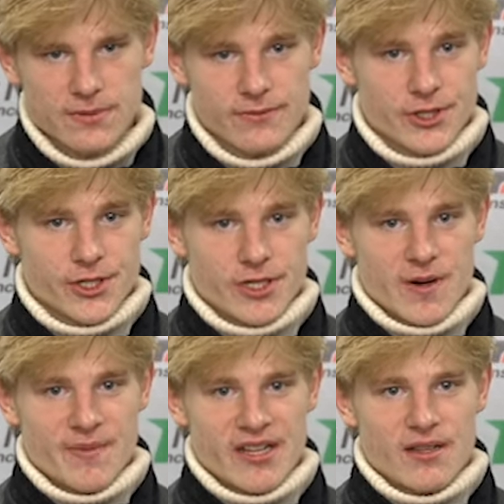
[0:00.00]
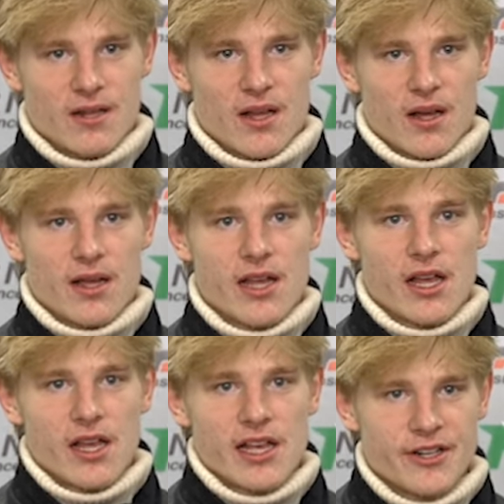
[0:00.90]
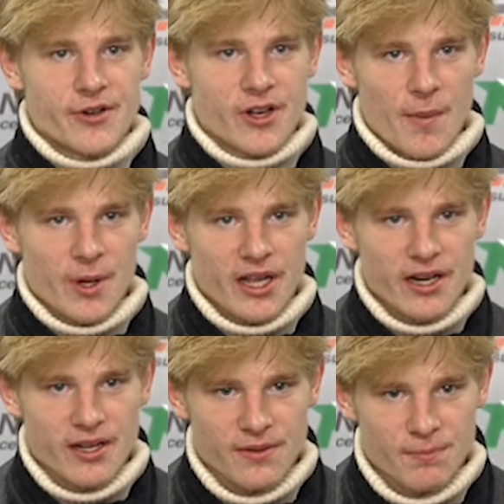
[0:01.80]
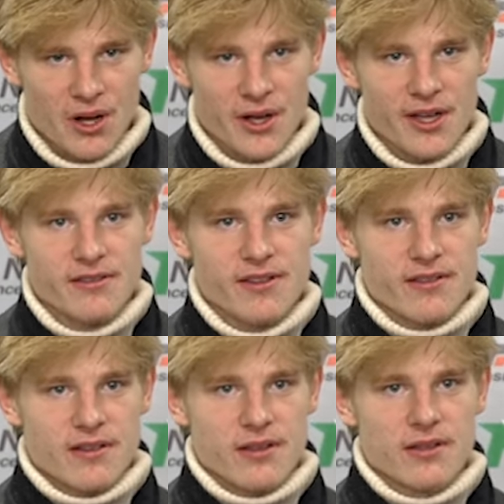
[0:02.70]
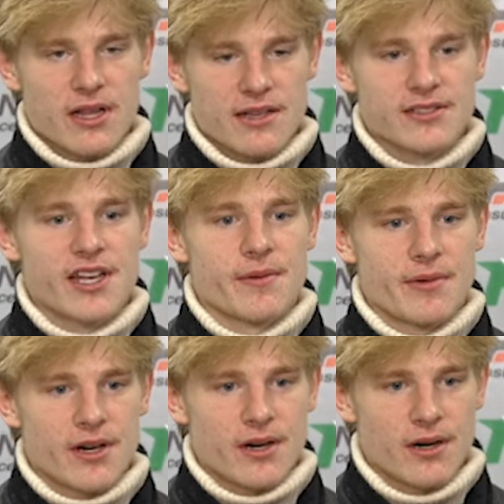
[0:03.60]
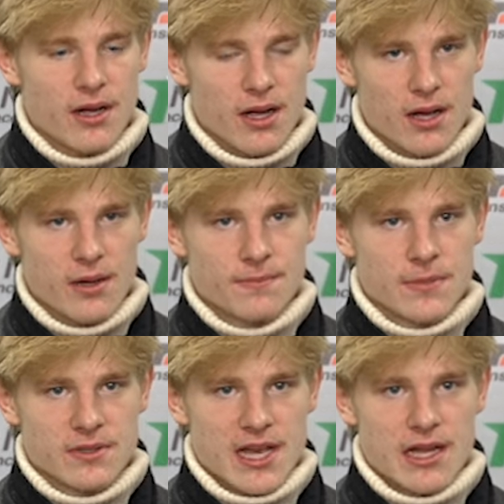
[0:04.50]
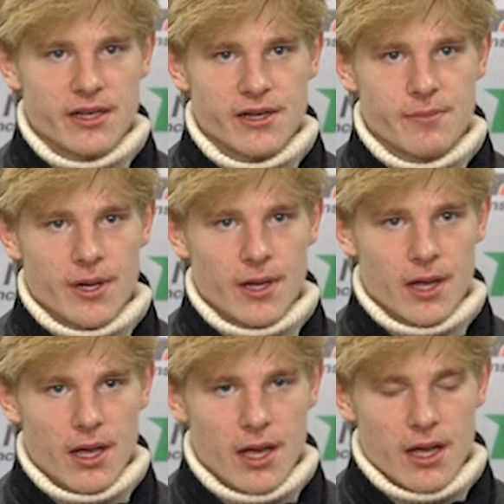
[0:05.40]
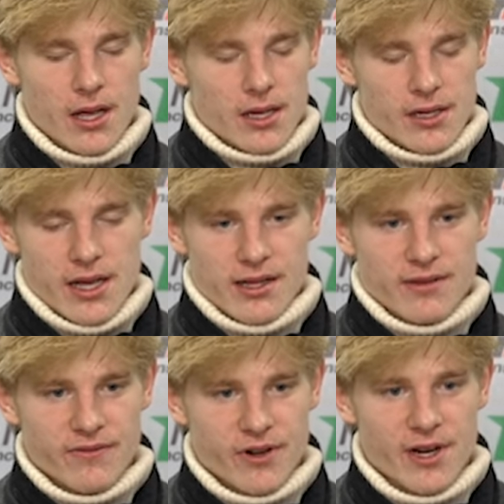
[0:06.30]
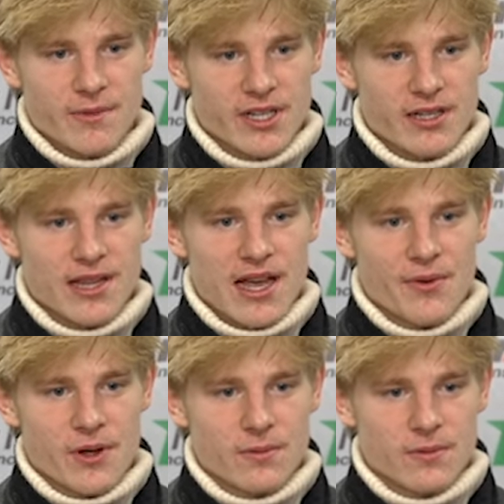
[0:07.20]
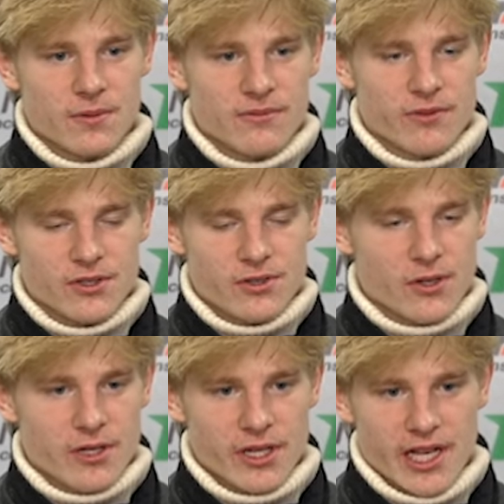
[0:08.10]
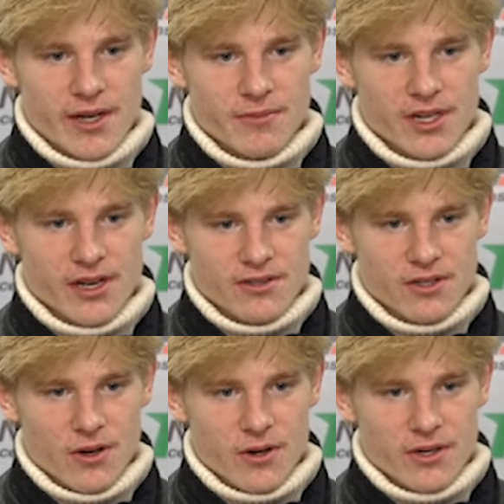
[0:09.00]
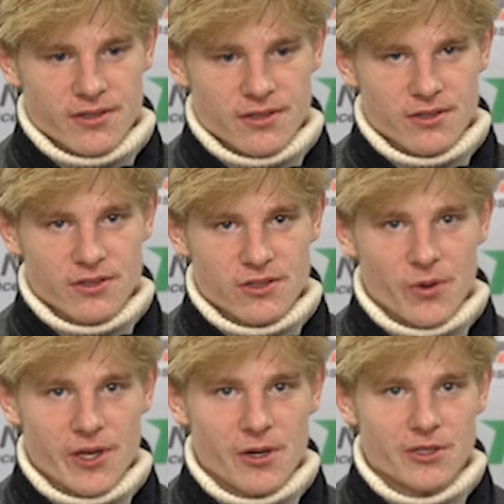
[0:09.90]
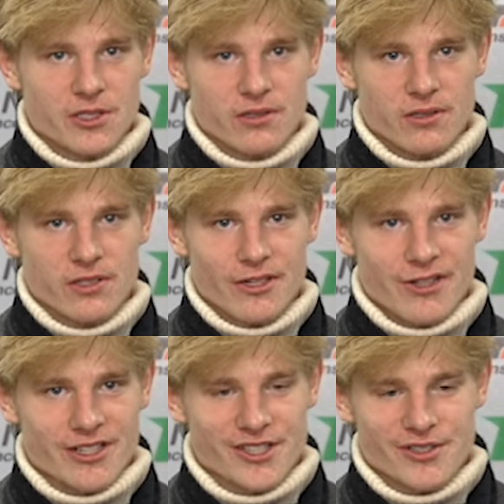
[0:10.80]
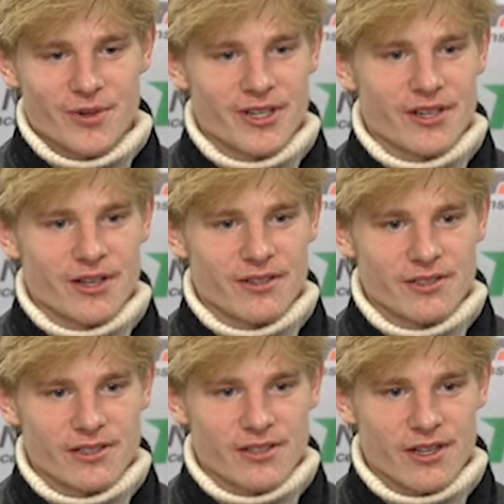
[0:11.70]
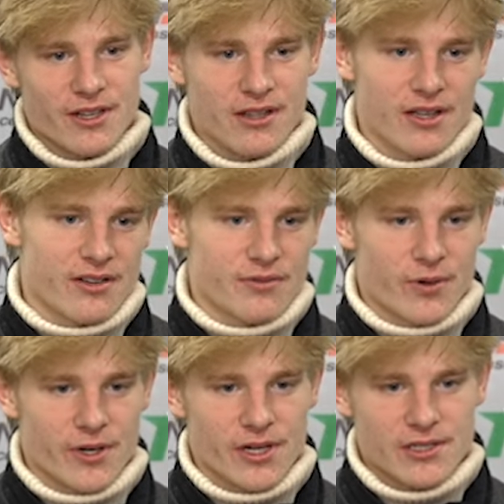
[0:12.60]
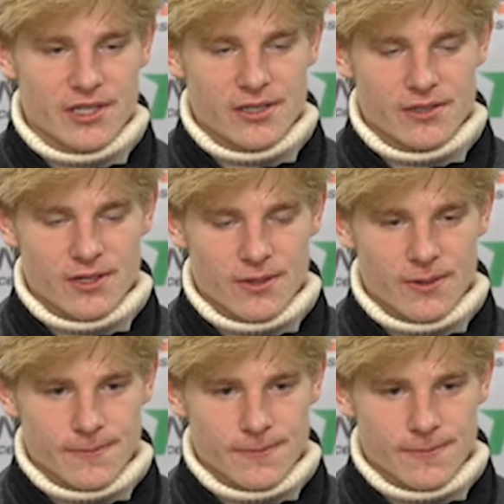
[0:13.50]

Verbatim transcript: For sure. I mean, uh, he knew coming in it probably is his last game here, um, sadly, but yeah, for him to get that one first goal of the game to get us going is so huge, and you know that's just what he does. He's done that the last four years here. So,